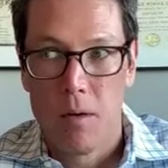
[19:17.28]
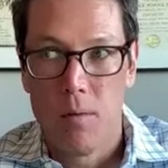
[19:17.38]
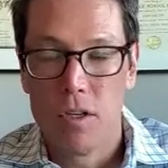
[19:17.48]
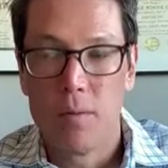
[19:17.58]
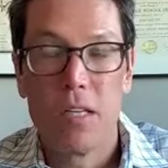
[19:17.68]

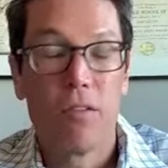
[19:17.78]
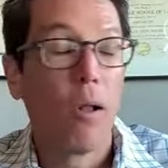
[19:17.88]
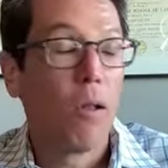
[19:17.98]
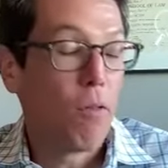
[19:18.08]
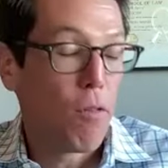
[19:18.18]
which means,
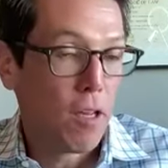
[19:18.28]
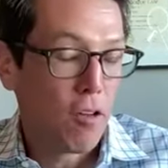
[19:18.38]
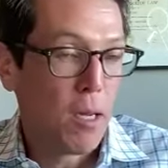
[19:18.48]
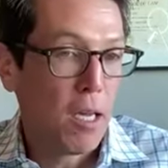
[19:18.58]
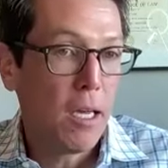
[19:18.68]
all other things
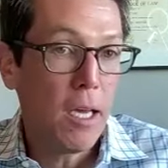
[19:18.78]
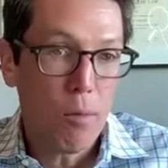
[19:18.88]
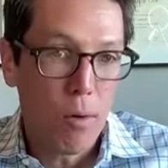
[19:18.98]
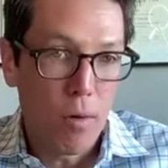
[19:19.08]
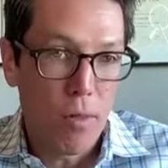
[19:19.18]
being
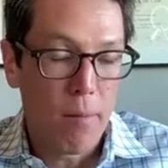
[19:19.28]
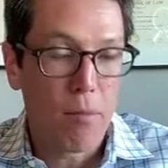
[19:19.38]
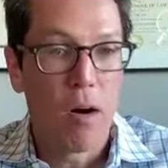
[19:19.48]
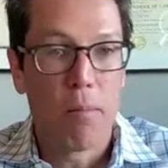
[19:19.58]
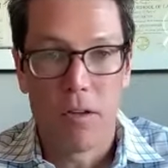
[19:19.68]
equal, that
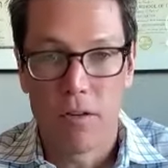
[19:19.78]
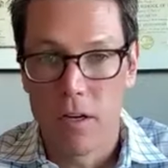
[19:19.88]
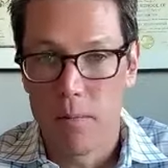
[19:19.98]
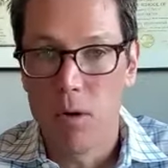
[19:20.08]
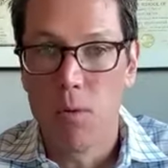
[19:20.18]
property is going to be